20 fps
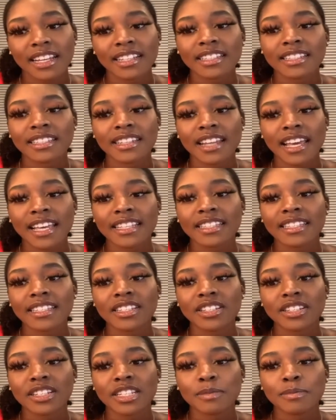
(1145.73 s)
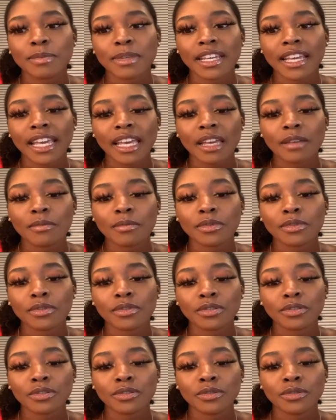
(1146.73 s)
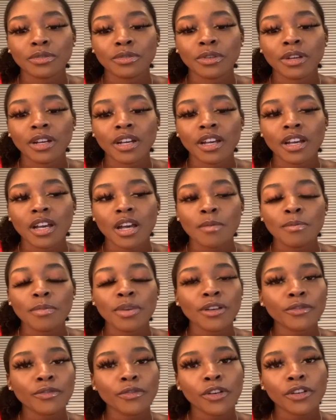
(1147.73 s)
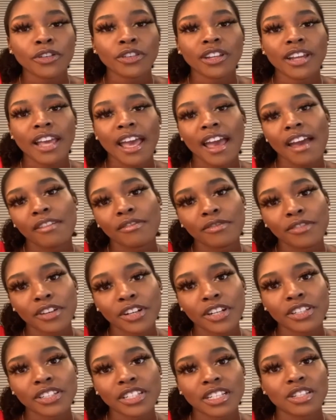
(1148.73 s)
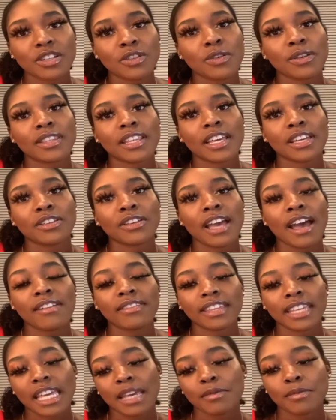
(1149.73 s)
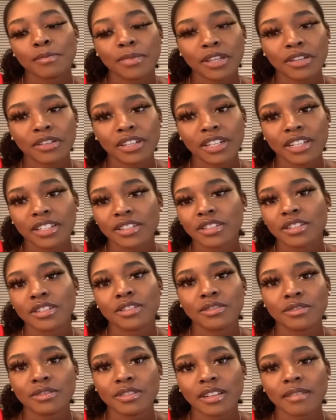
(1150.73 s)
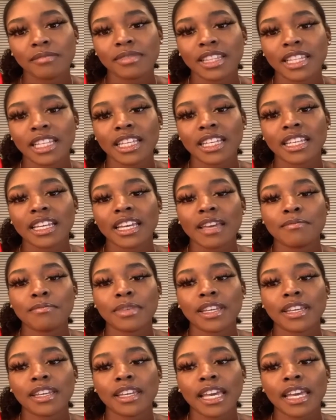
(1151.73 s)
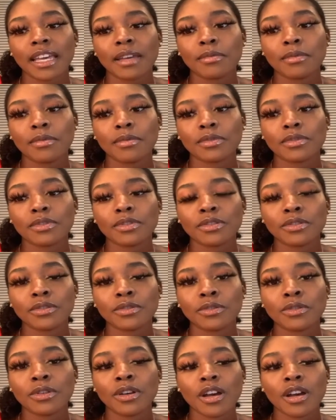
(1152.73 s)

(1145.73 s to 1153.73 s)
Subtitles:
It's nice to just being able to put forth your efforts and knowing that you have the capabilities to do something and being able to